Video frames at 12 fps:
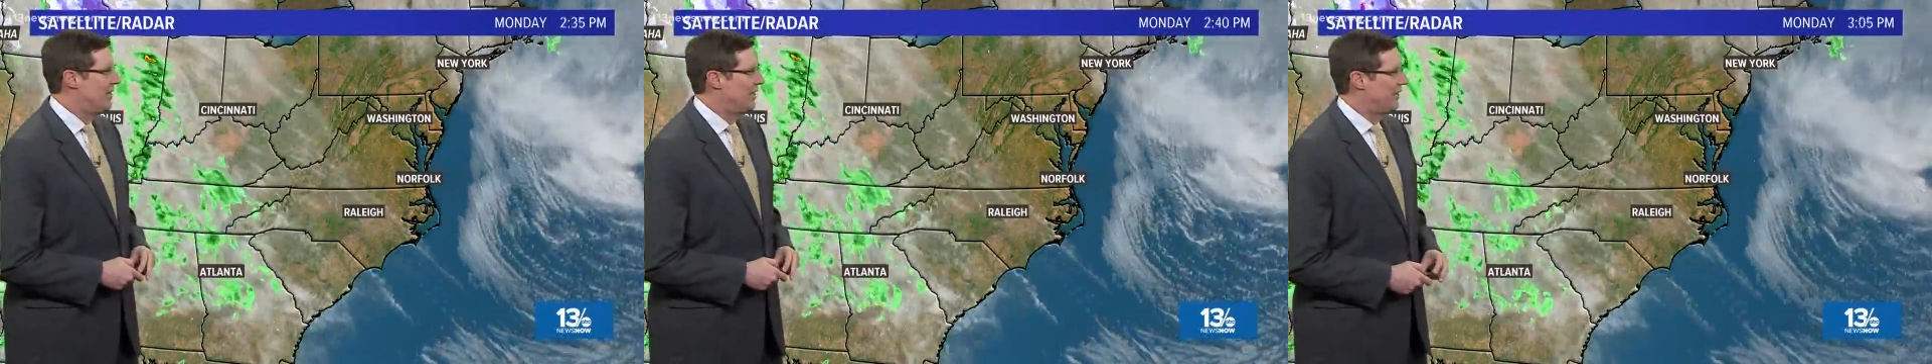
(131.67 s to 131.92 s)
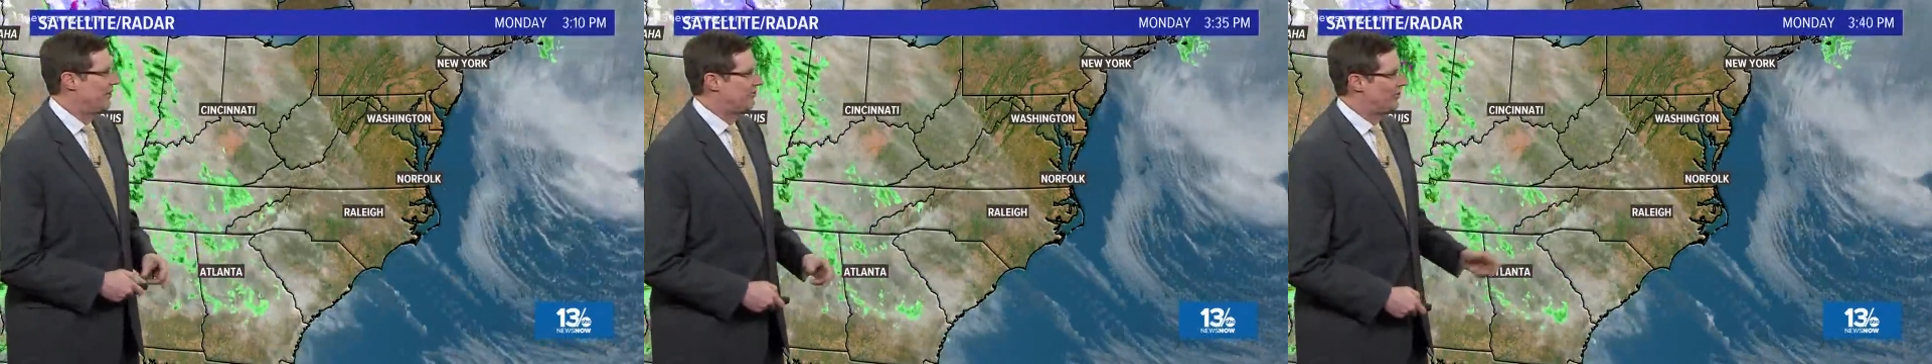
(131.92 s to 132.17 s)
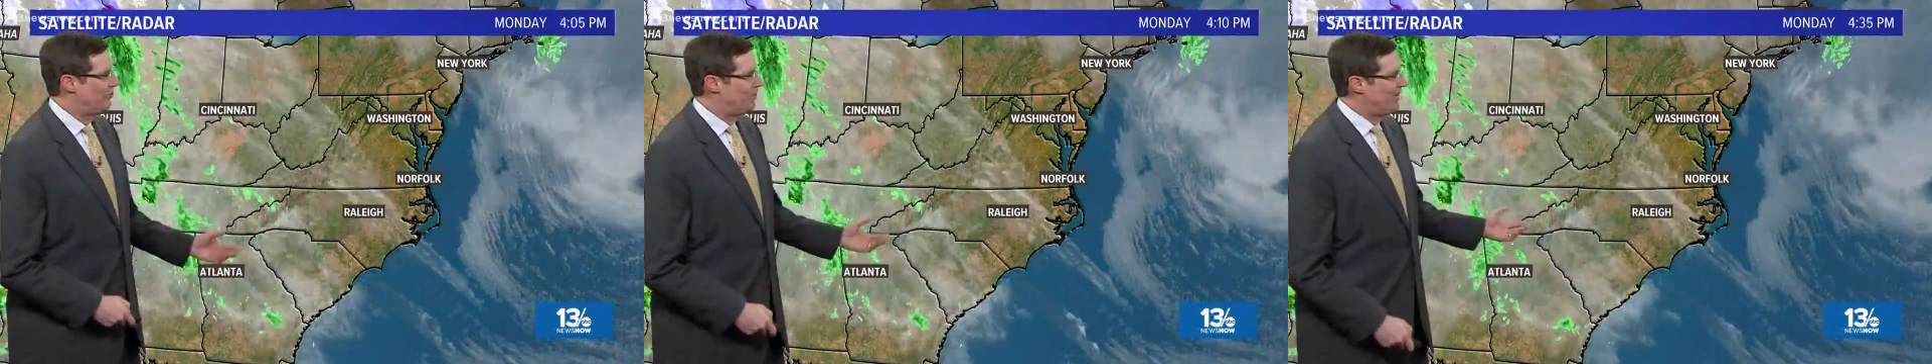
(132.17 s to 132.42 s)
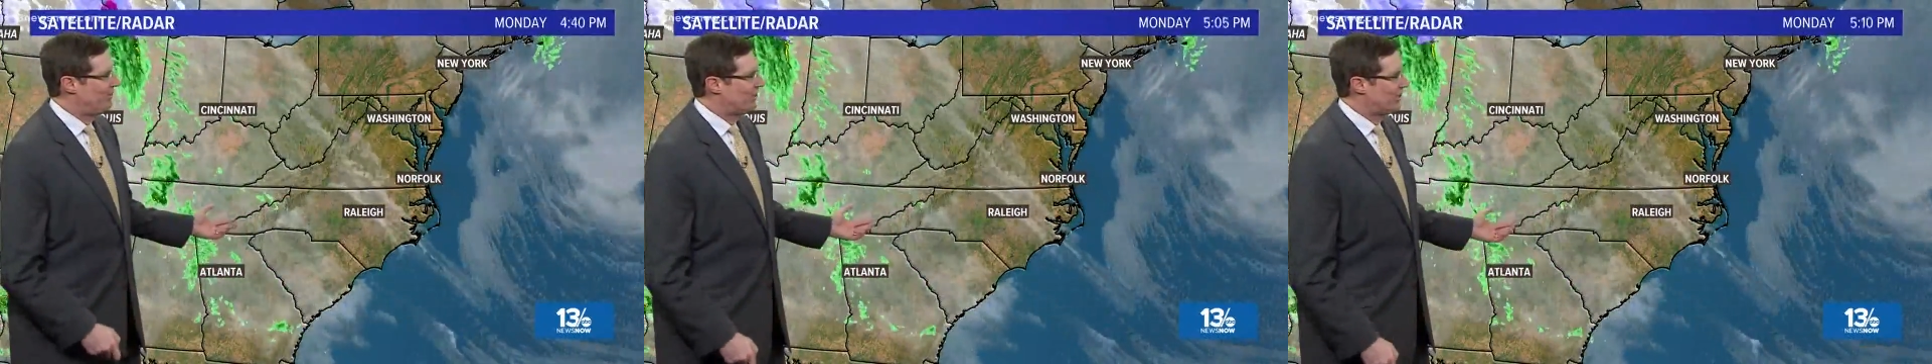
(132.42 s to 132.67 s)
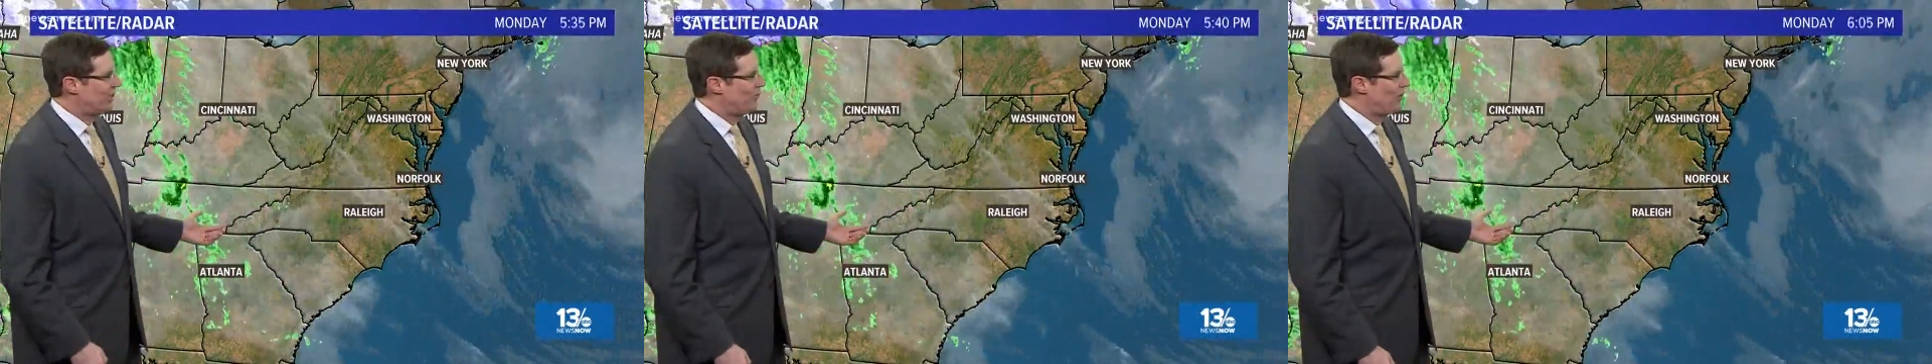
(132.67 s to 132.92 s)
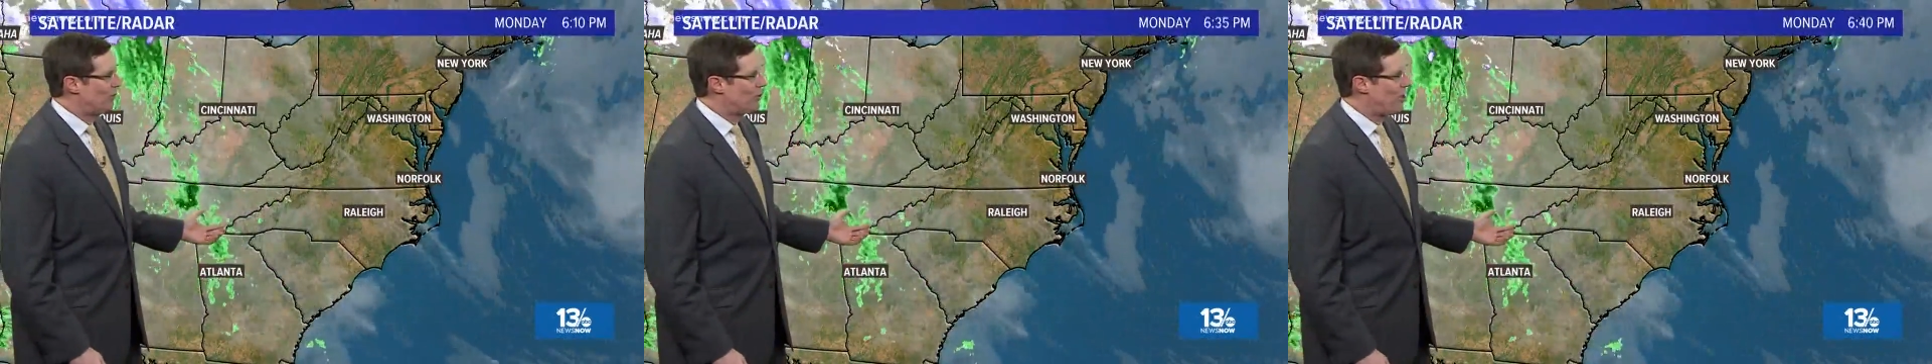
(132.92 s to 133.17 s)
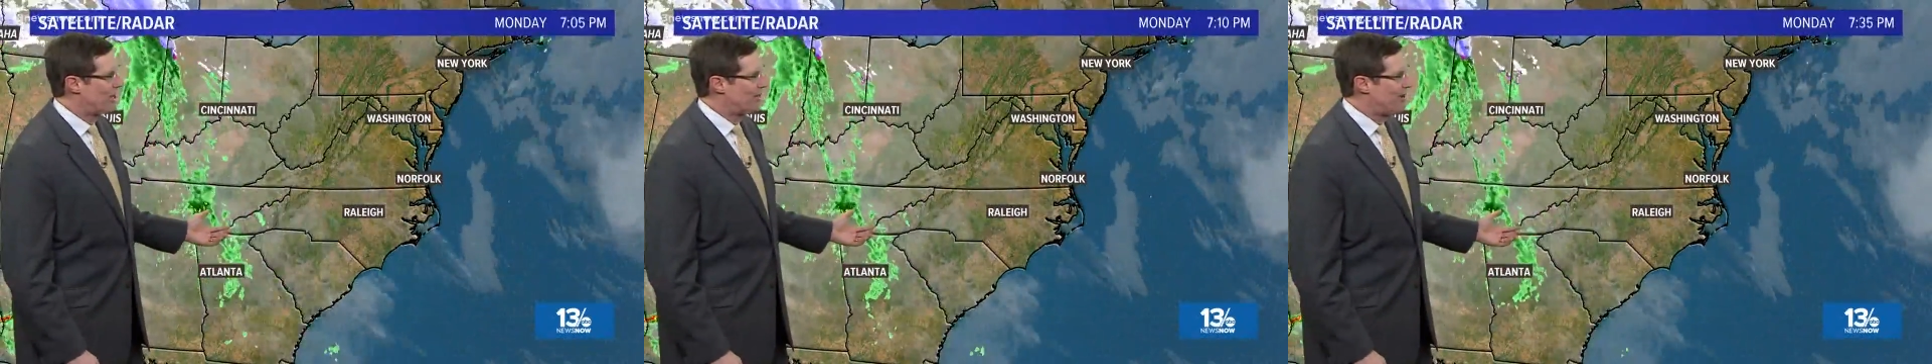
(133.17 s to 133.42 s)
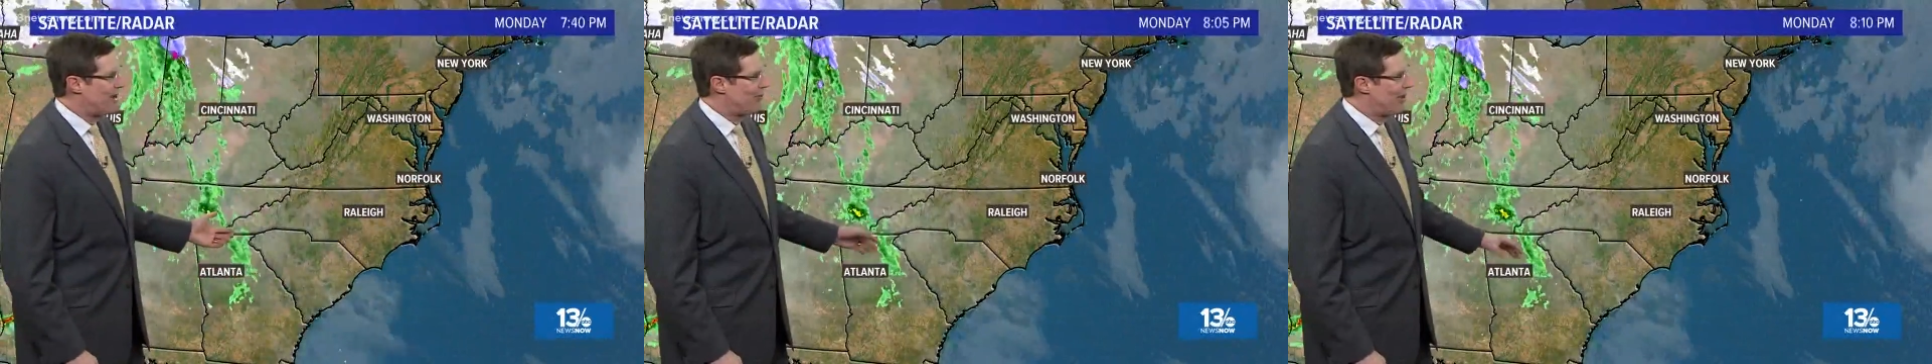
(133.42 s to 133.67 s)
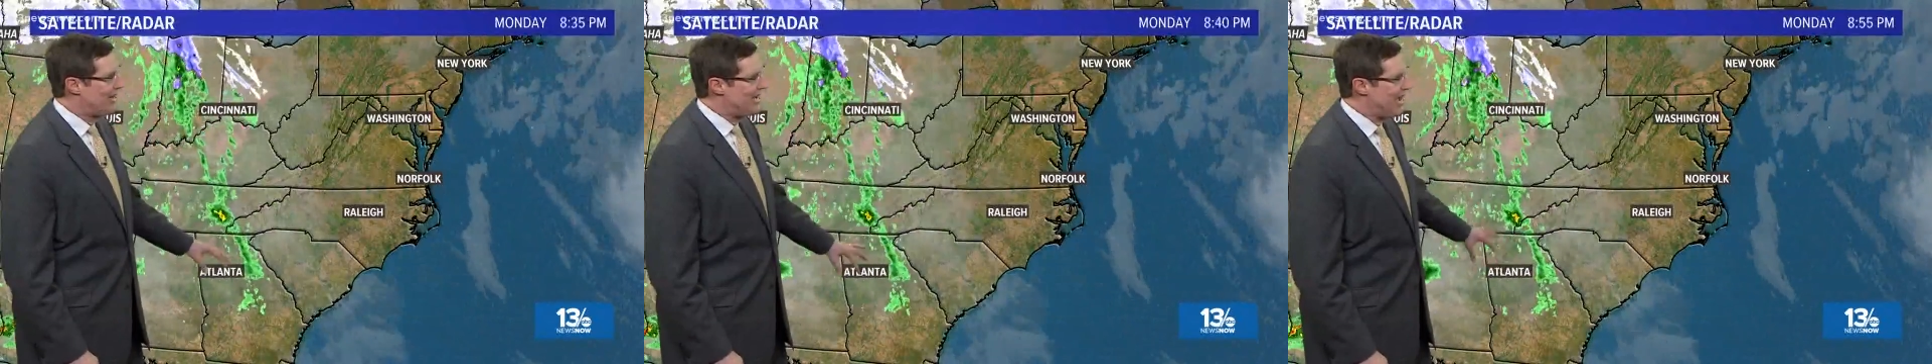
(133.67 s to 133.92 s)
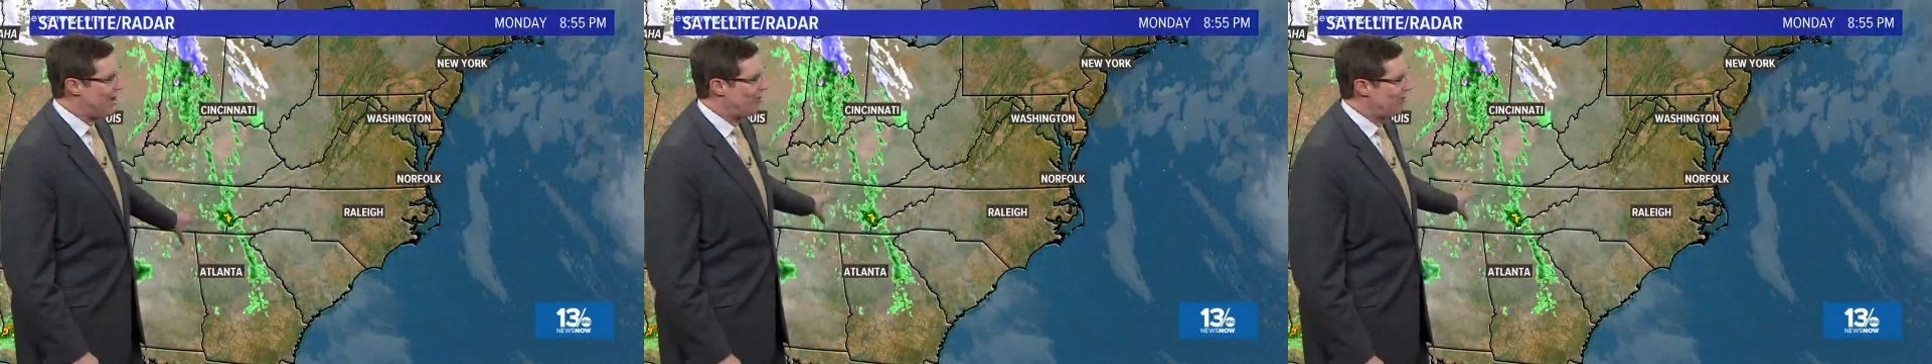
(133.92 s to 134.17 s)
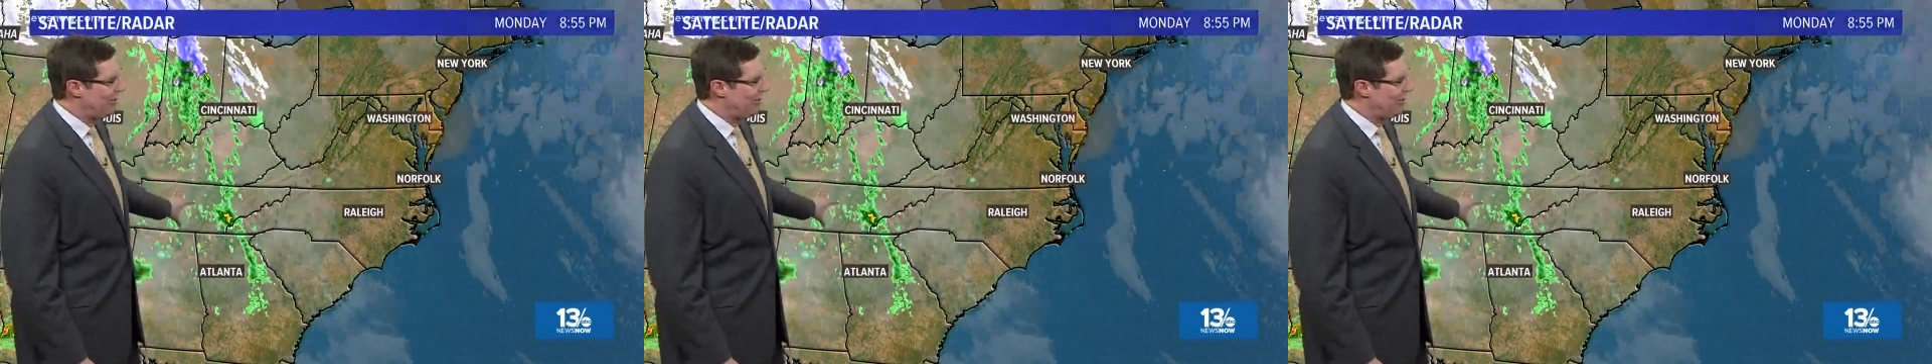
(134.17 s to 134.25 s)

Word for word: Uh, so basically what we're talking about right now,